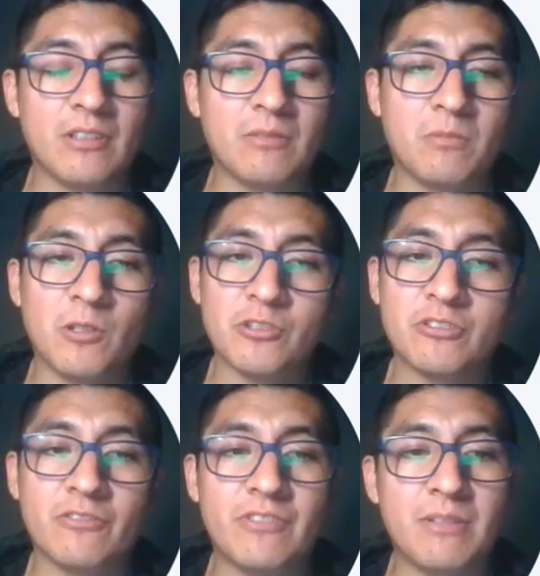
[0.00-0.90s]
most
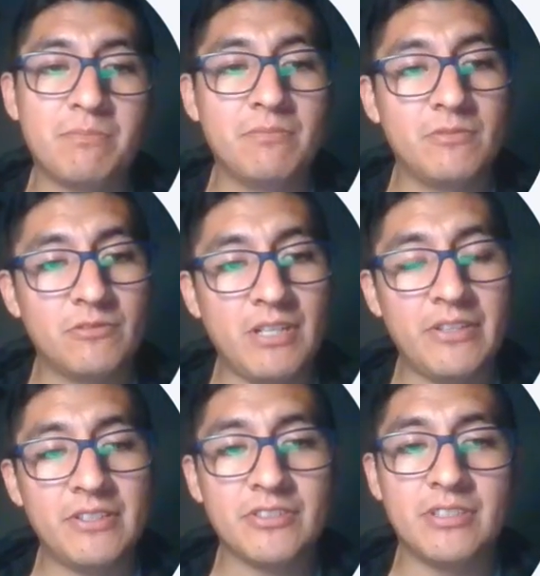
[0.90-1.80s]
of the
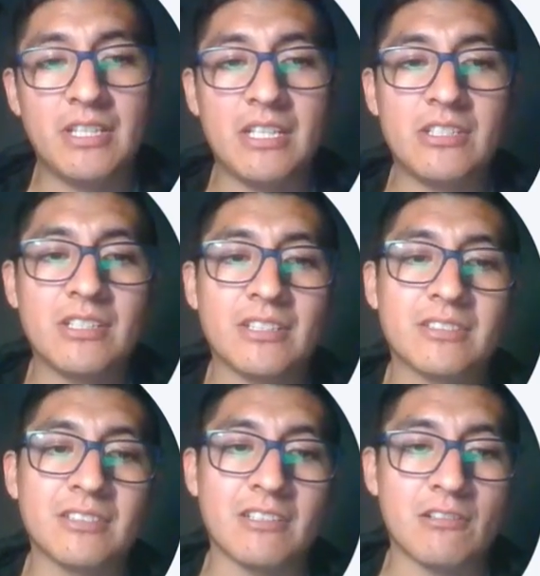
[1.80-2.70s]
runners they
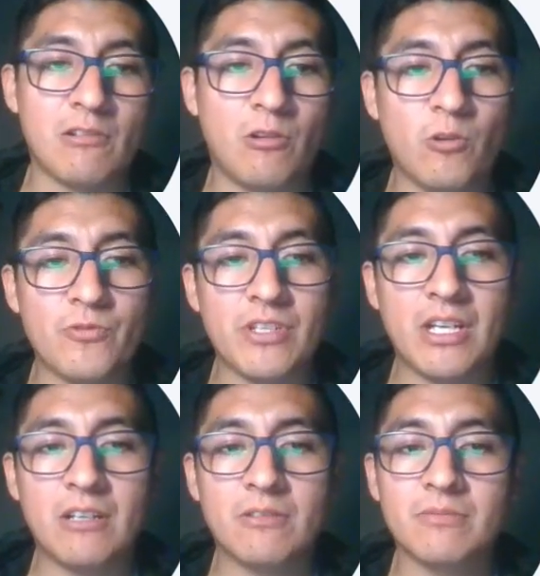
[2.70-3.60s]
just slow
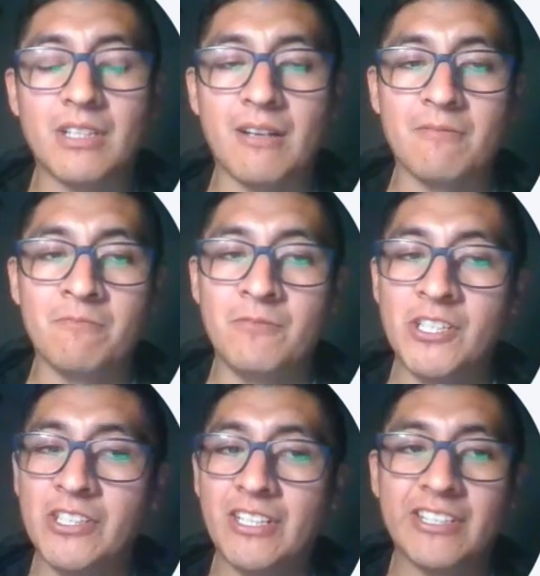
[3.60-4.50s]
down and
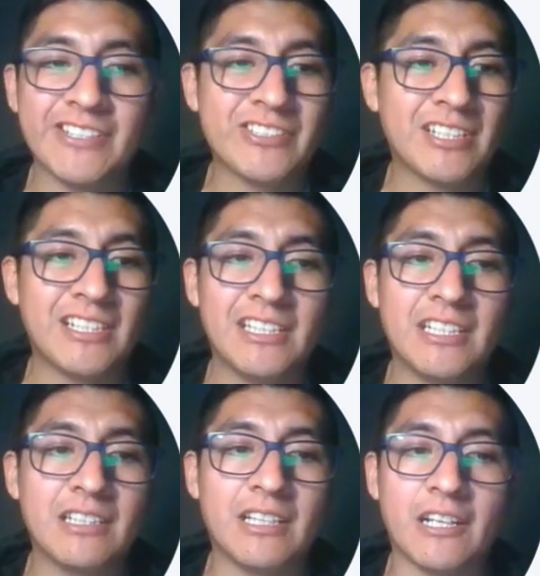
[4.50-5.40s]
very
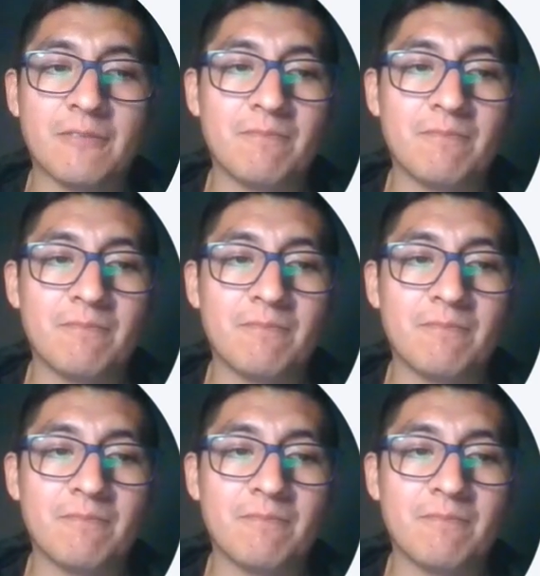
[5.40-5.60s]
drastically, like